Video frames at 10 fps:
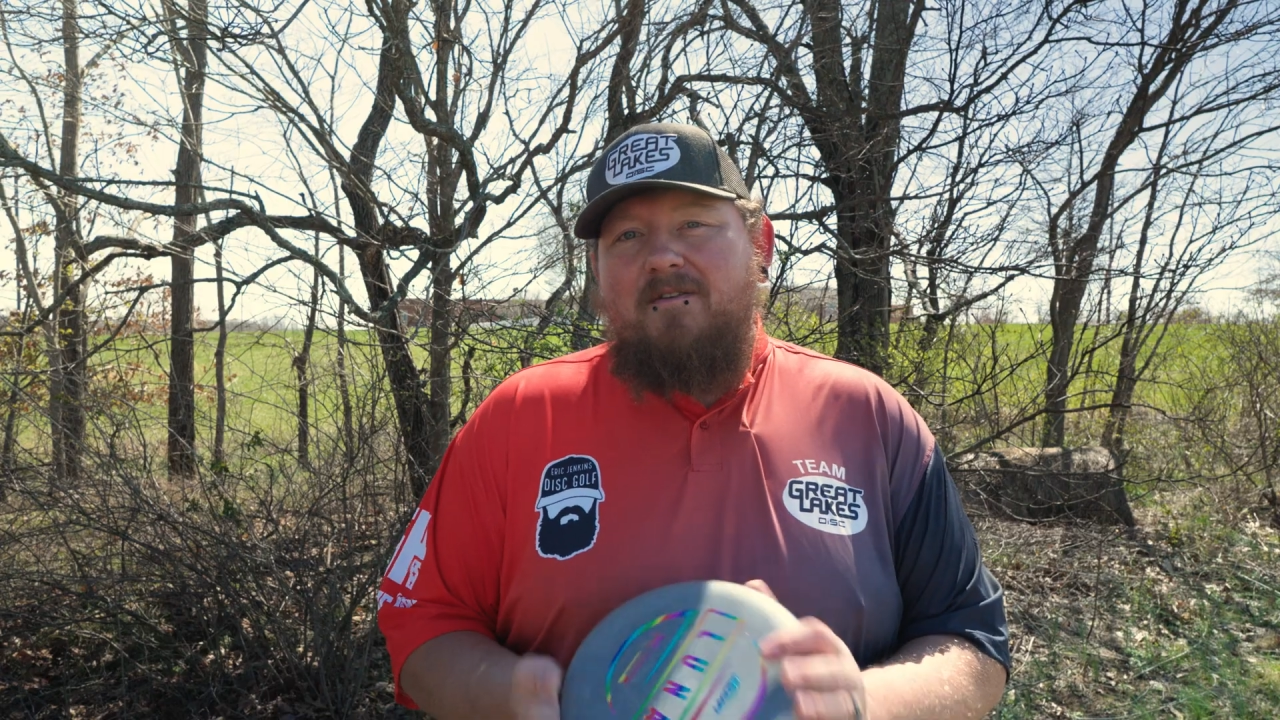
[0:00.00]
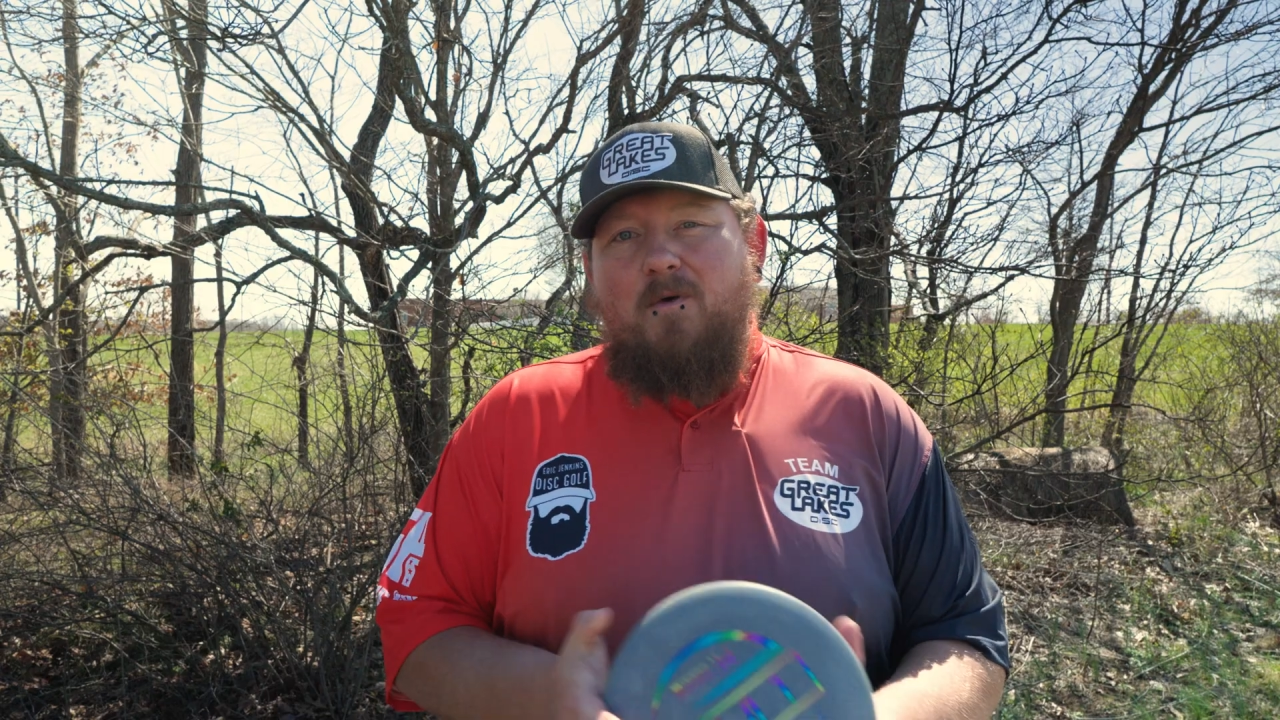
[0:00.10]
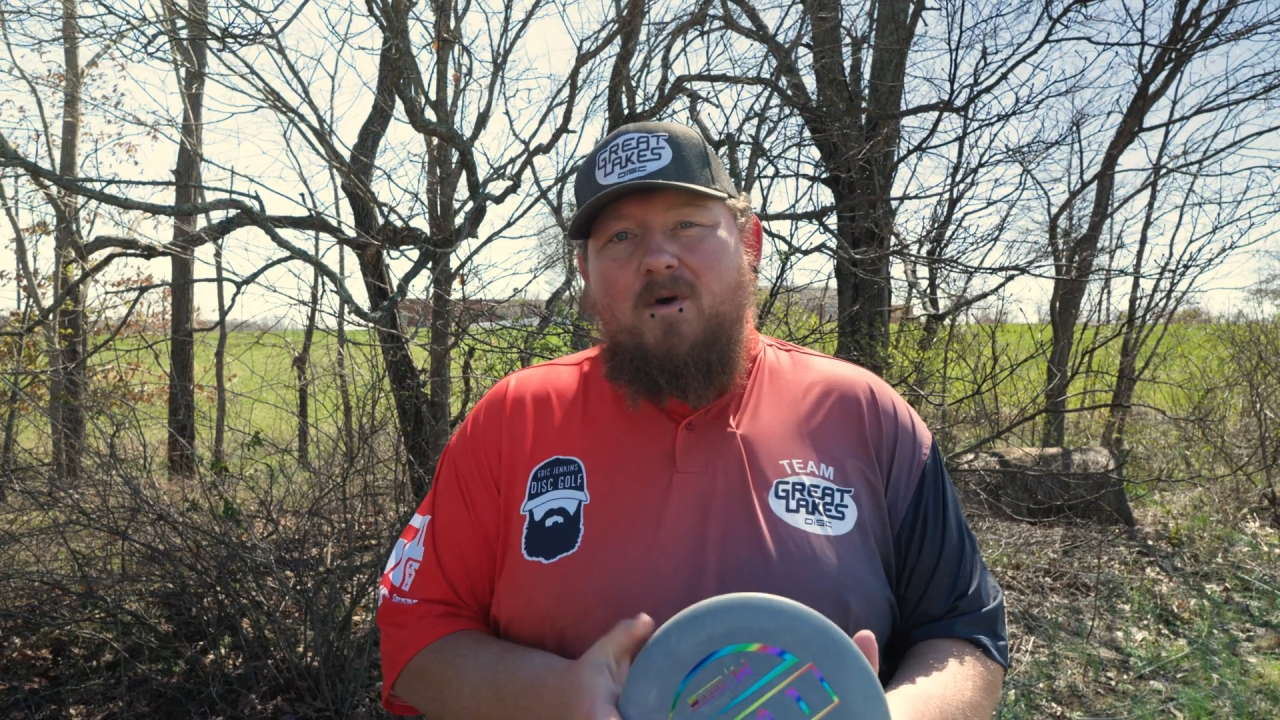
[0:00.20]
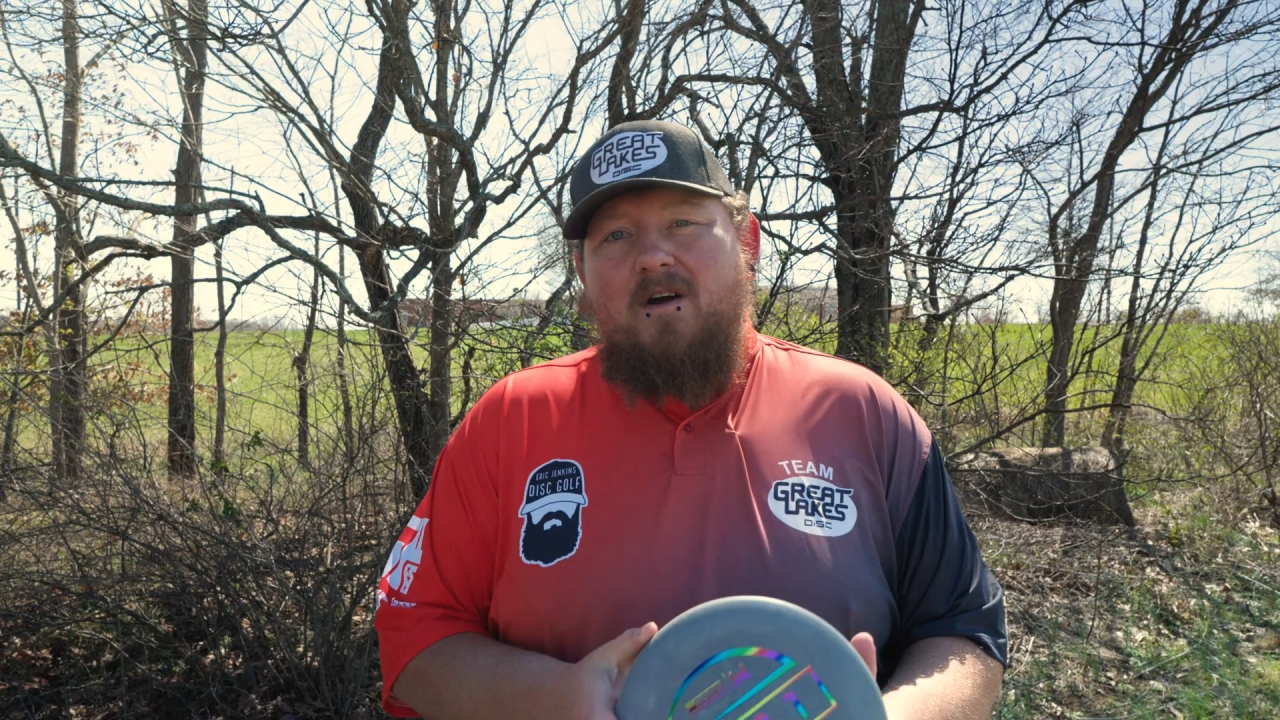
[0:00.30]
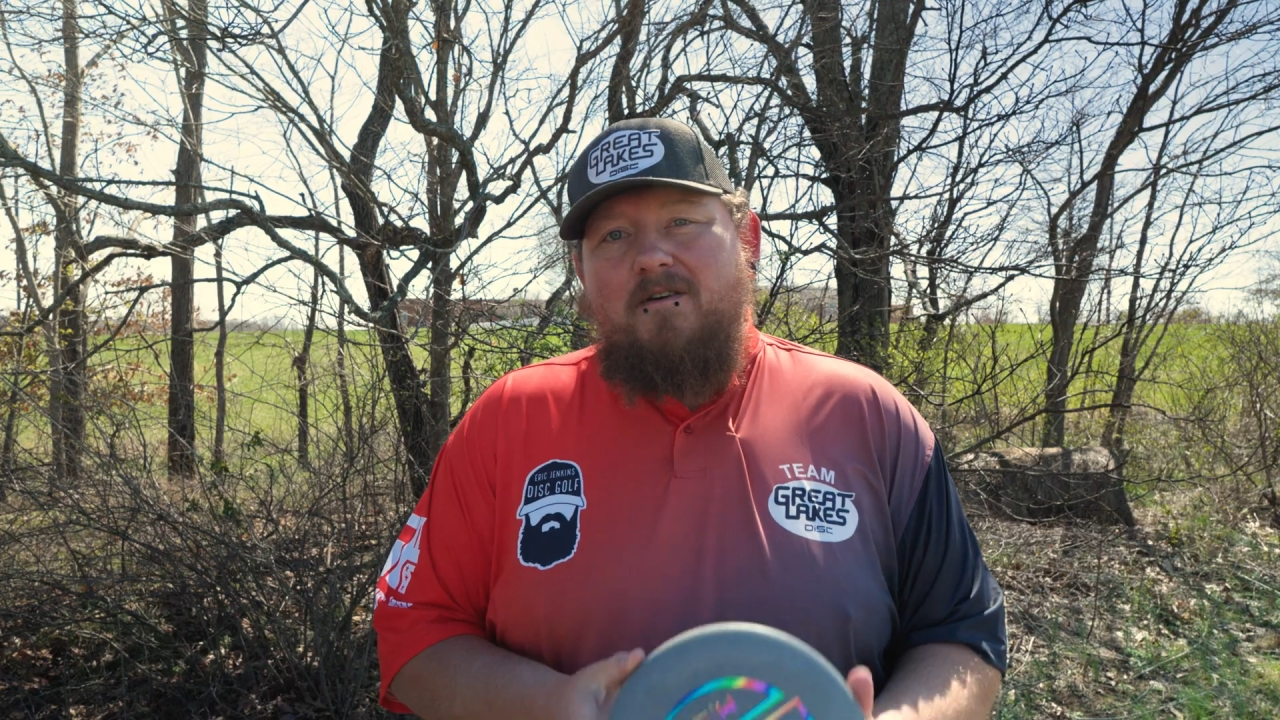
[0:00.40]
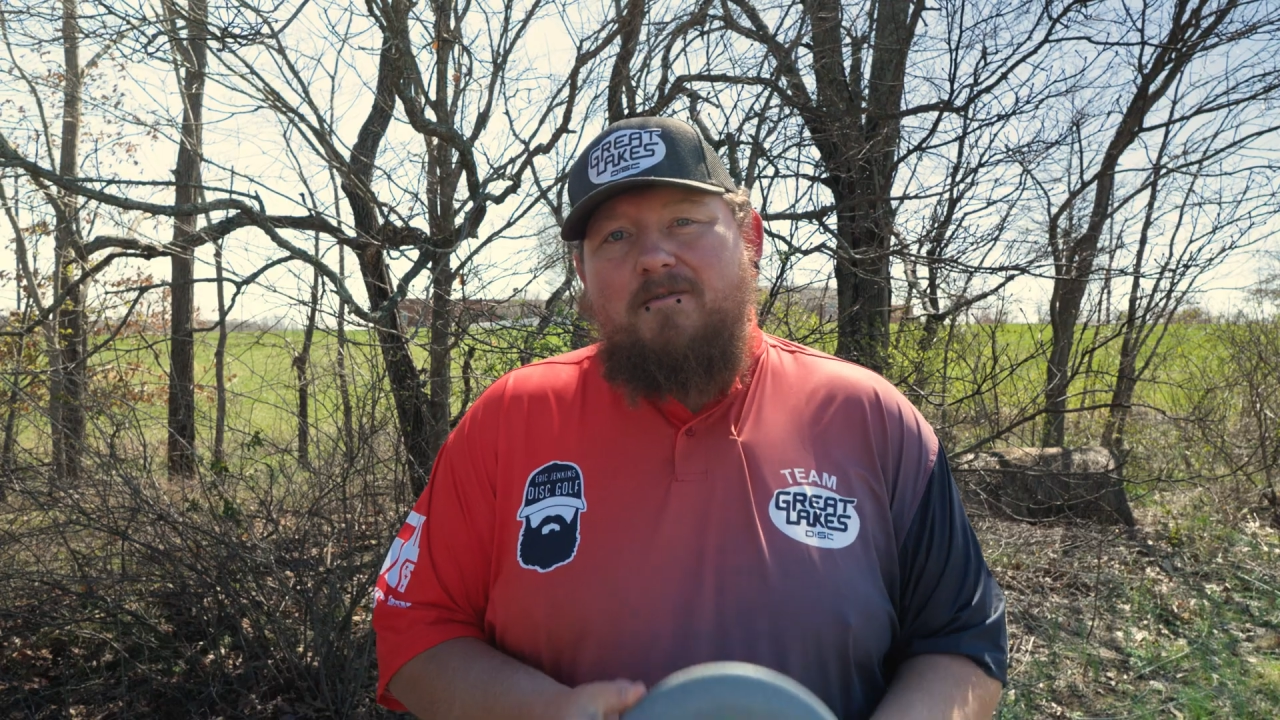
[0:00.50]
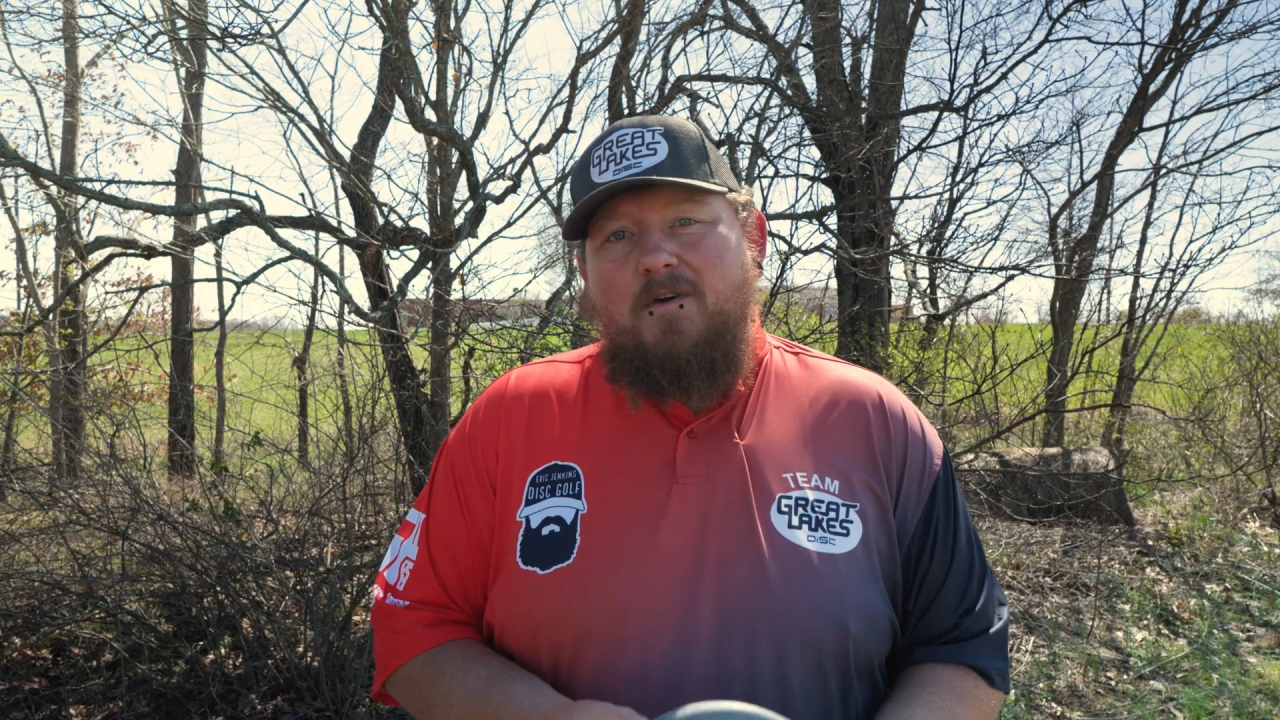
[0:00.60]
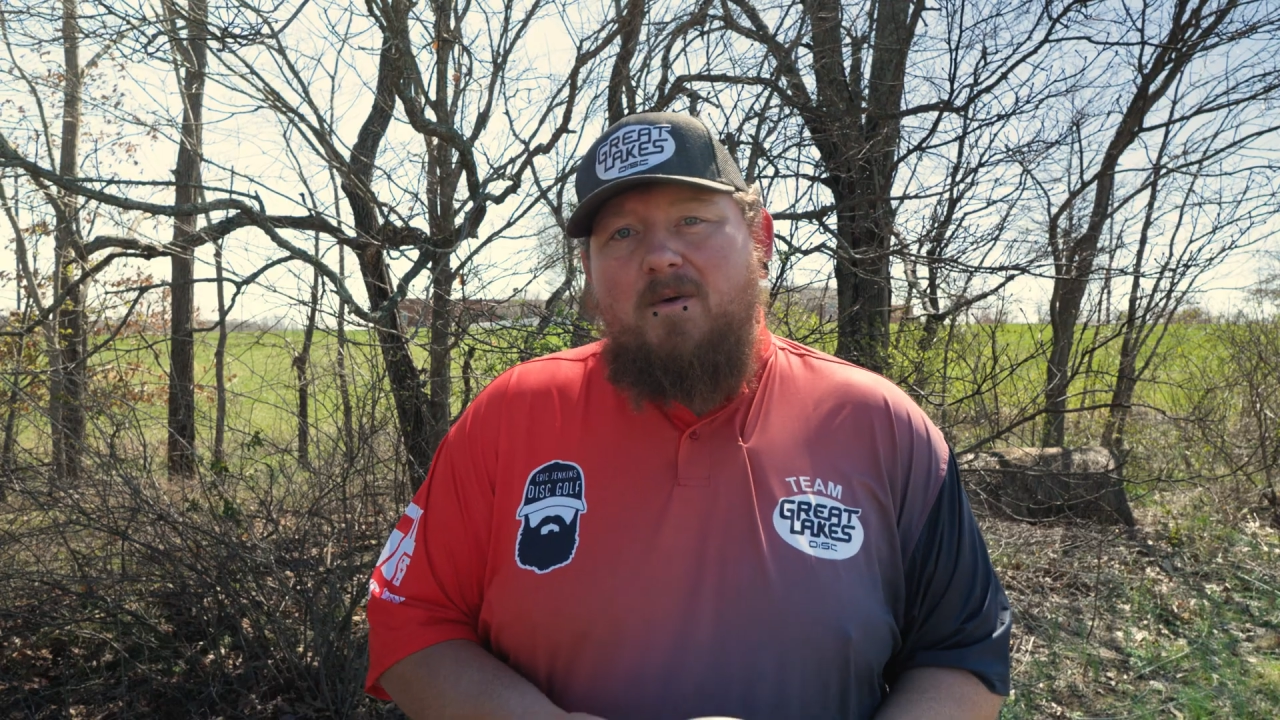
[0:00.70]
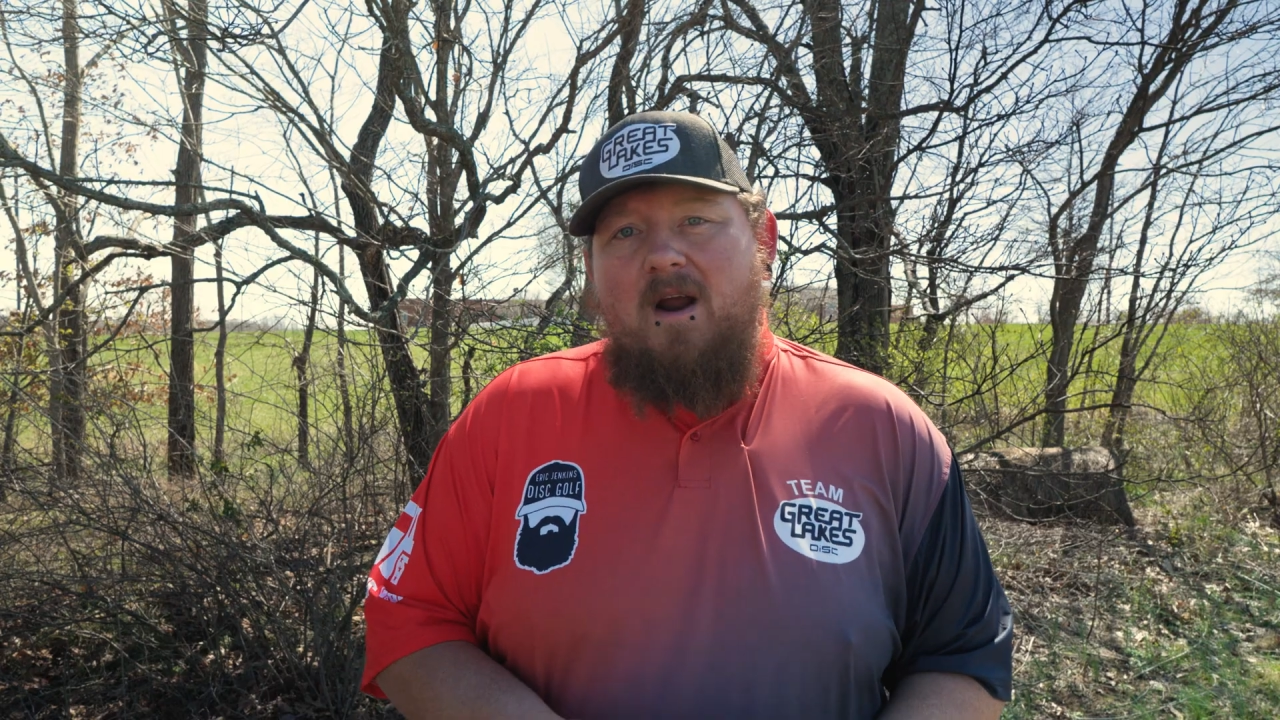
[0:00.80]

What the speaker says: 400 foot